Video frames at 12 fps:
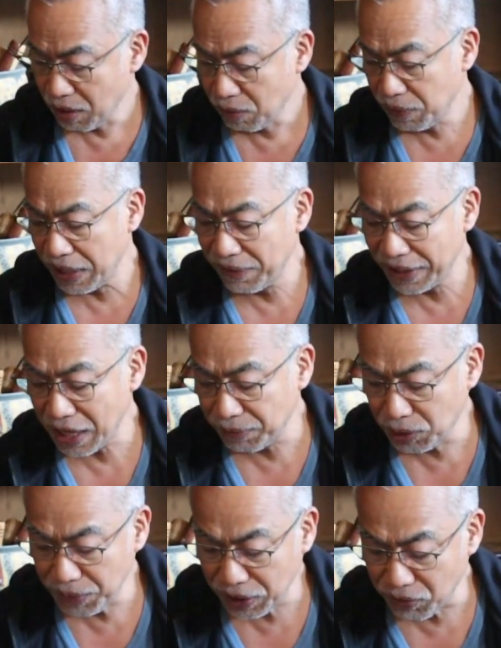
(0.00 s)
We even have
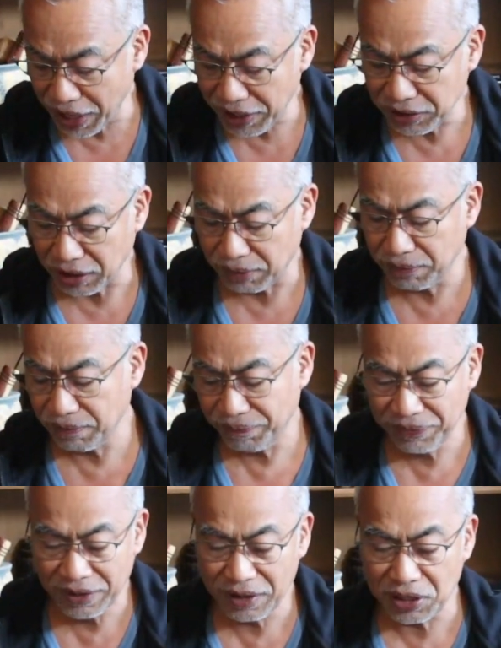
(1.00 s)
to be creative.
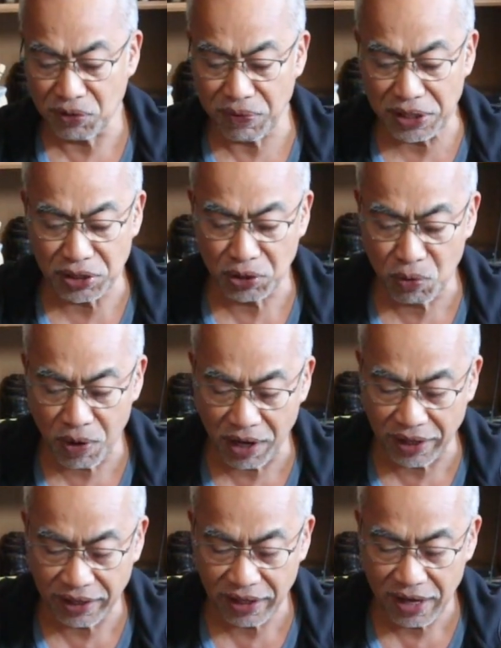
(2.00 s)
That's the reason
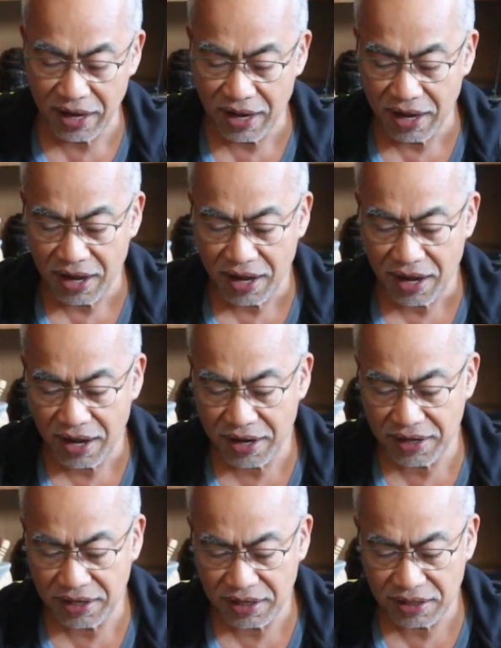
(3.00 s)
why
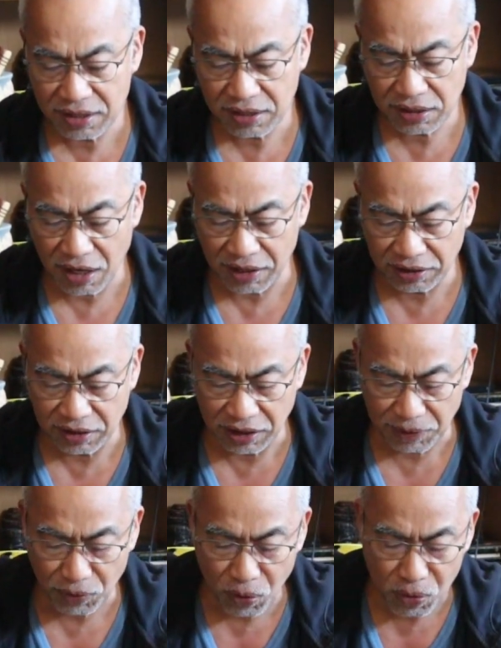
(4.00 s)
I started
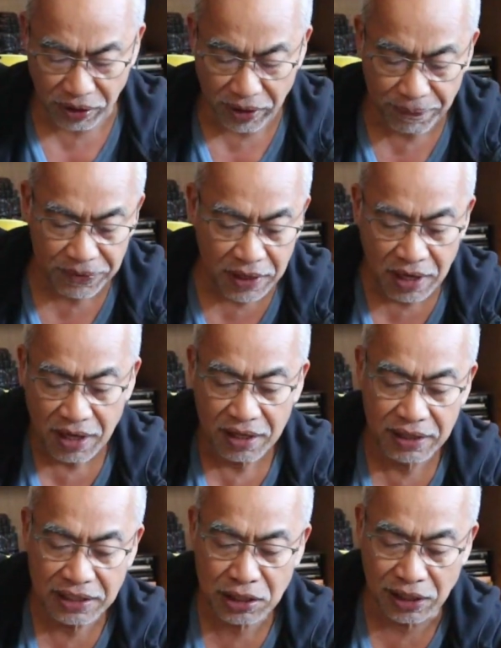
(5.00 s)
them. Oh,
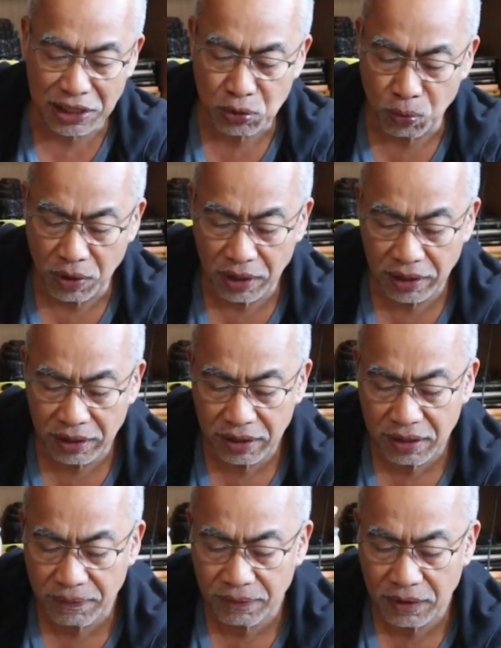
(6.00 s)
this last one
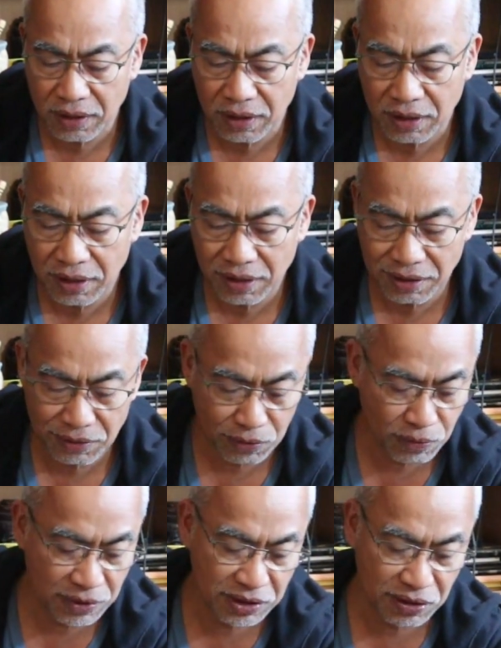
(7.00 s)

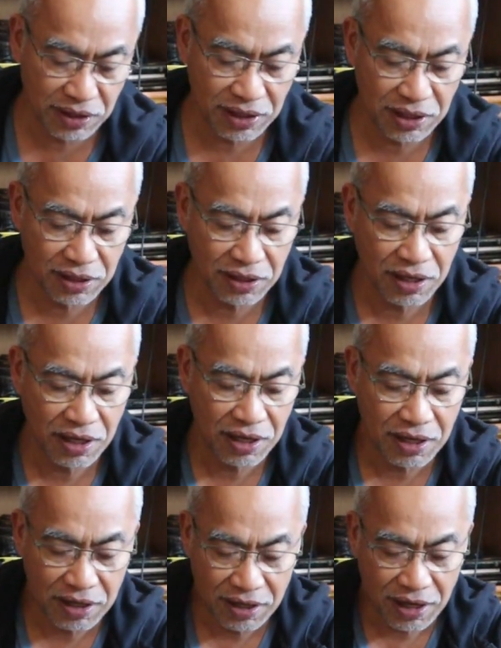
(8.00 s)
was,
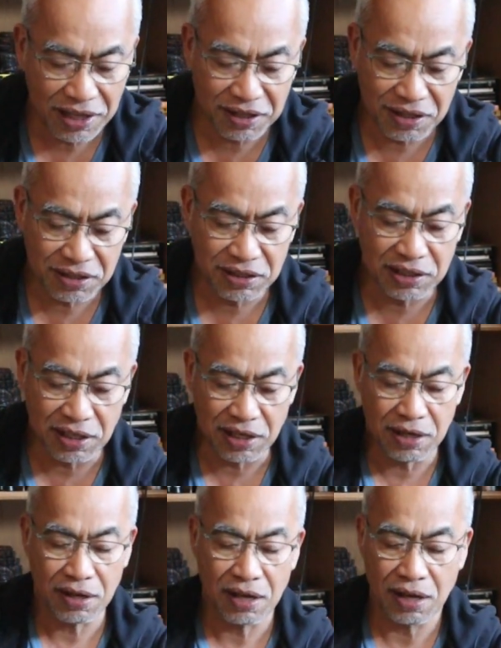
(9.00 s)
I didn't
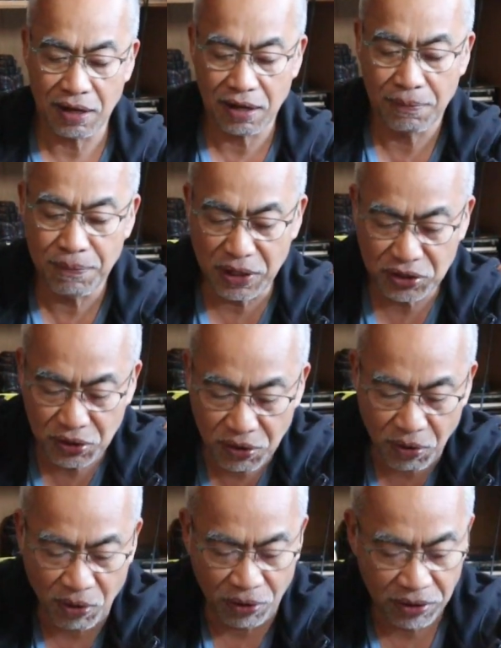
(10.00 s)
see much
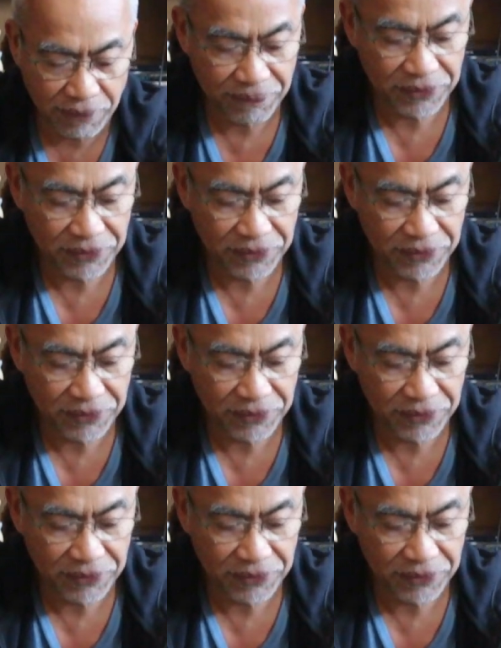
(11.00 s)
growth.